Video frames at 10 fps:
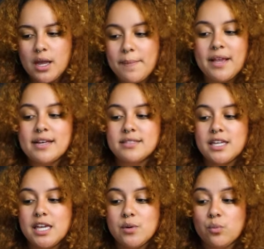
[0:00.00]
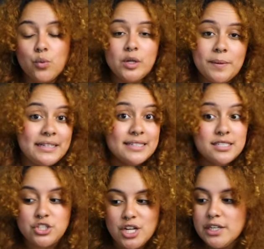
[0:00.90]
because it would be
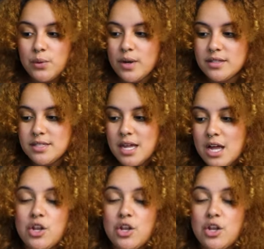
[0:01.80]
disingenuous,